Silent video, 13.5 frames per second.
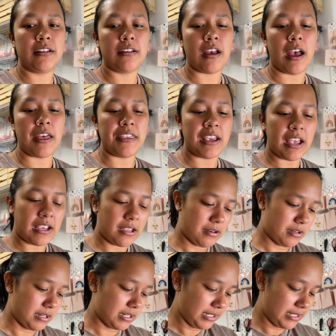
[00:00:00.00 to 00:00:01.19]
I think I
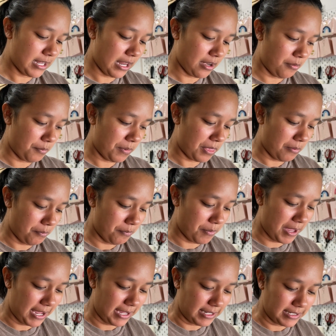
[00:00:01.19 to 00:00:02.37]
can set up the
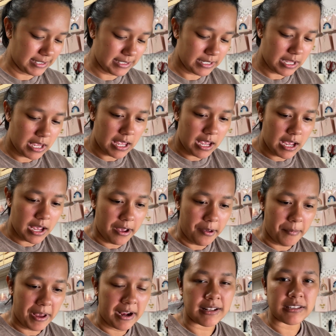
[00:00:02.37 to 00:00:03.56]
base.
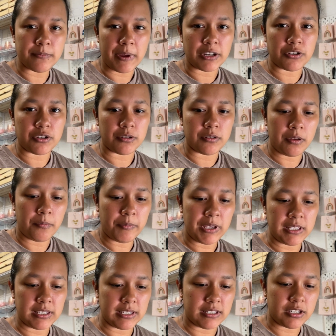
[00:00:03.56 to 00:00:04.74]
I got some extra
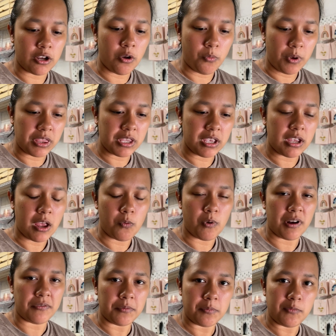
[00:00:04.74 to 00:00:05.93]
pieces to go with it, and one
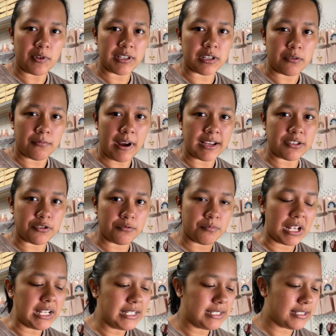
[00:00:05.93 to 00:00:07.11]
of them was a riser
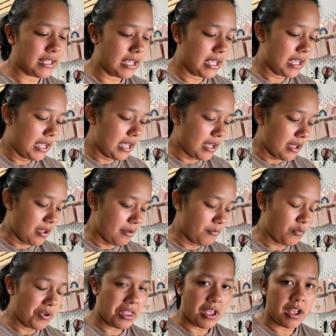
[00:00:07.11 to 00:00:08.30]
base
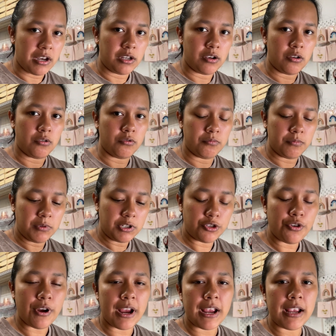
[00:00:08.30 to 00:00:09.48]
with a honeycomb
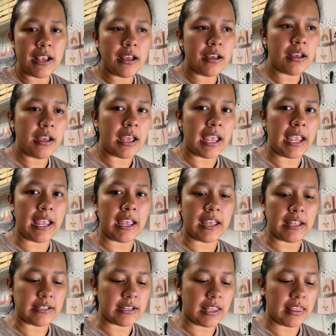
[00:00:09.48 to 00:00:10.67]
tray,
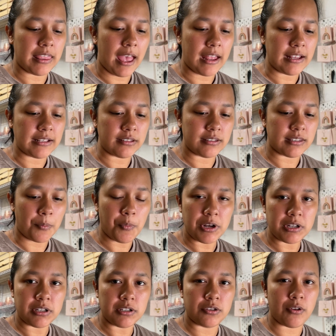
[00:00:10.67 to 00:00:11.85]
and that is separate.
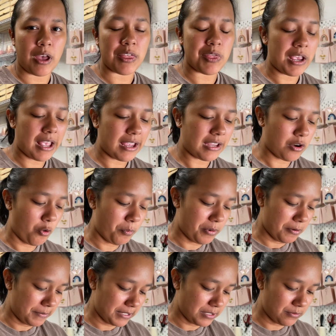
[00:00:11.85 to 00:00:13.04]
So I think I can open
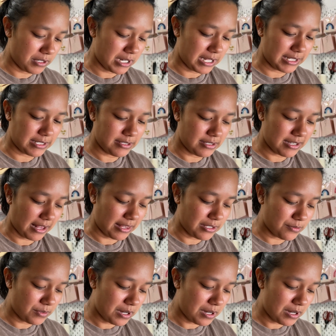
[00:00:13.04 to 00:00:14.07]
up this one and set this one